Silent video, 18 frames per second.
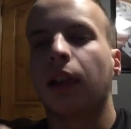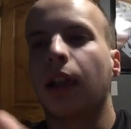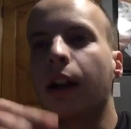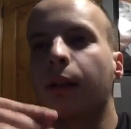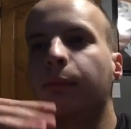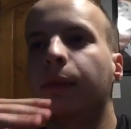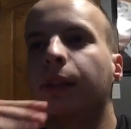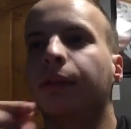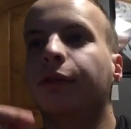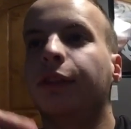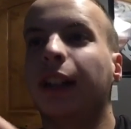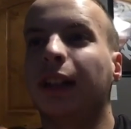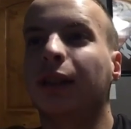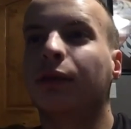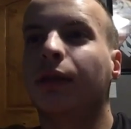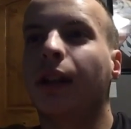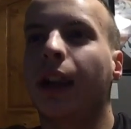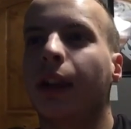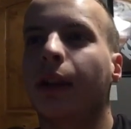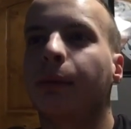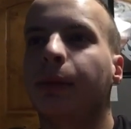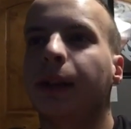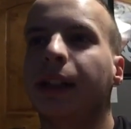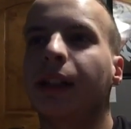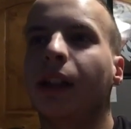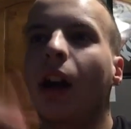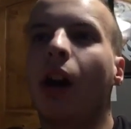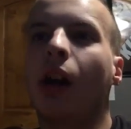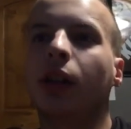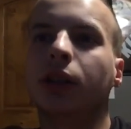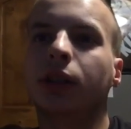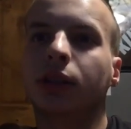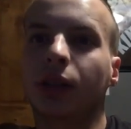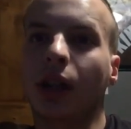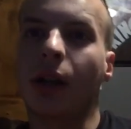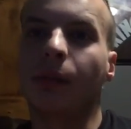the movie will be
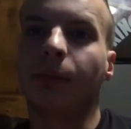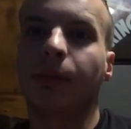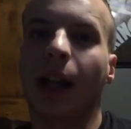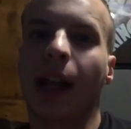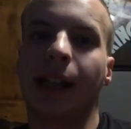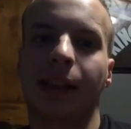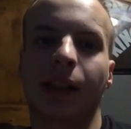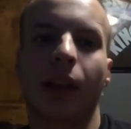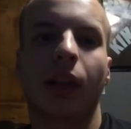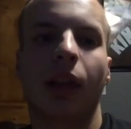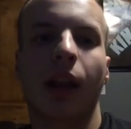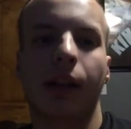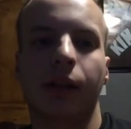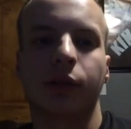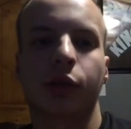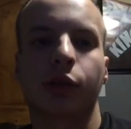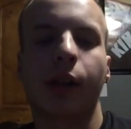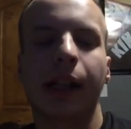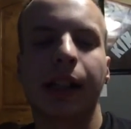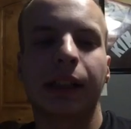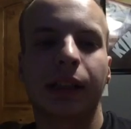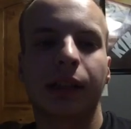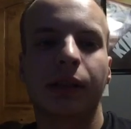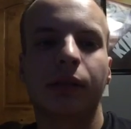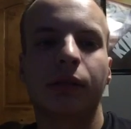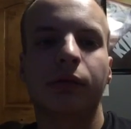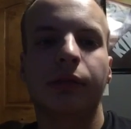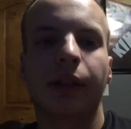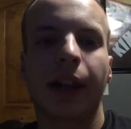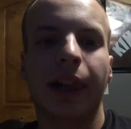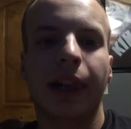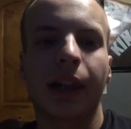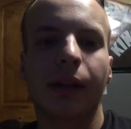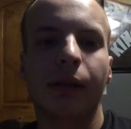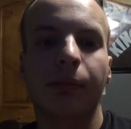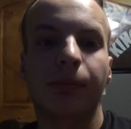awesome and the trailer
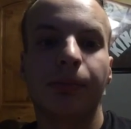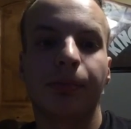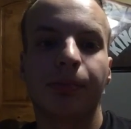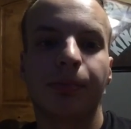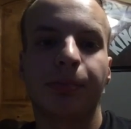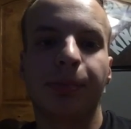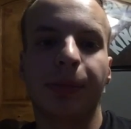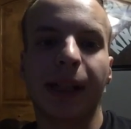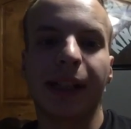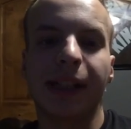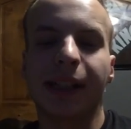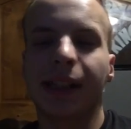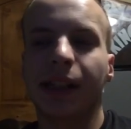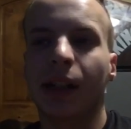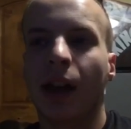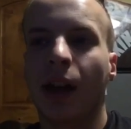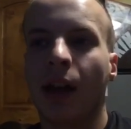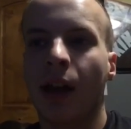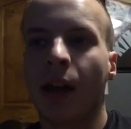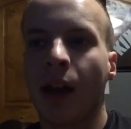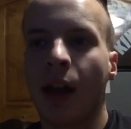will be